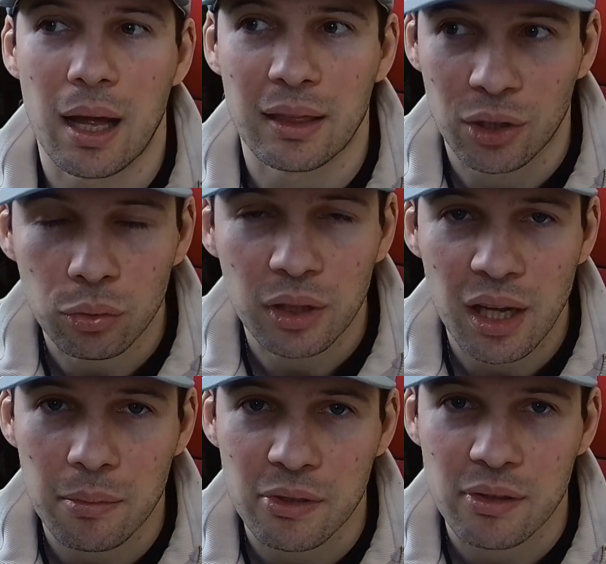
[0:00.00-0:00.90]
the good
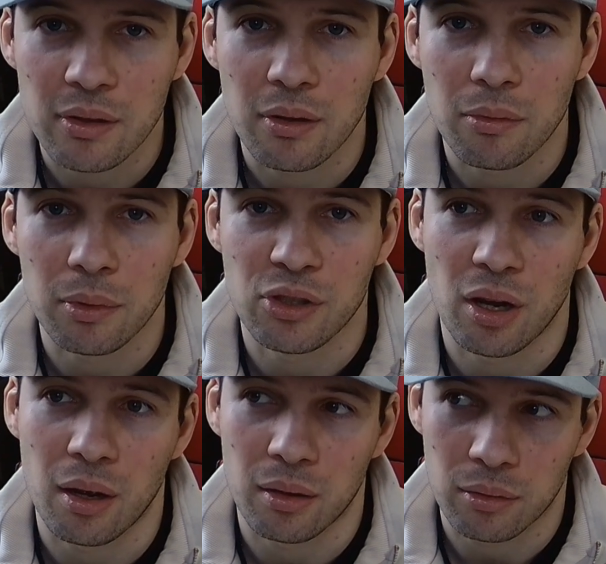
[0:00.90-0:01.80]
games which
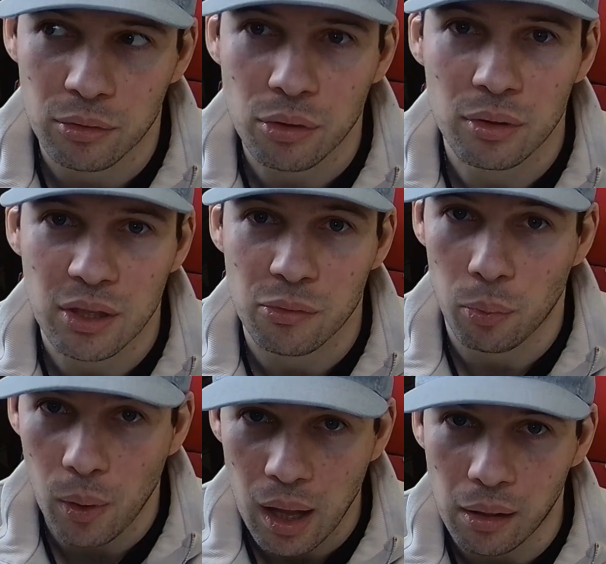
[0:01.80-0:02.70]
are doing this
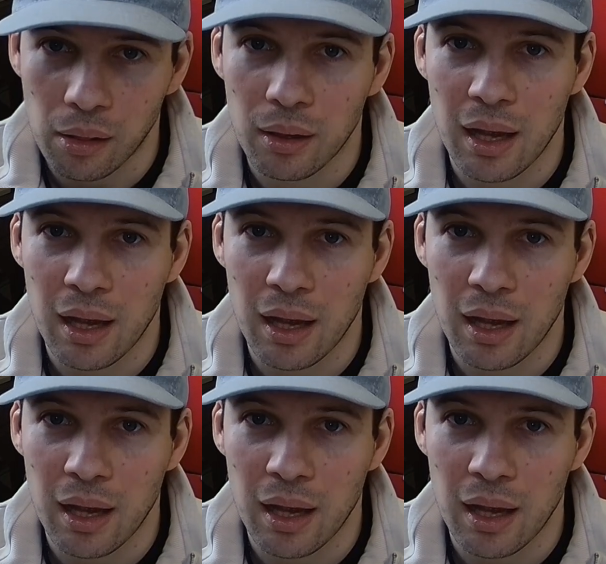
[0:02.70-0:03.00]
well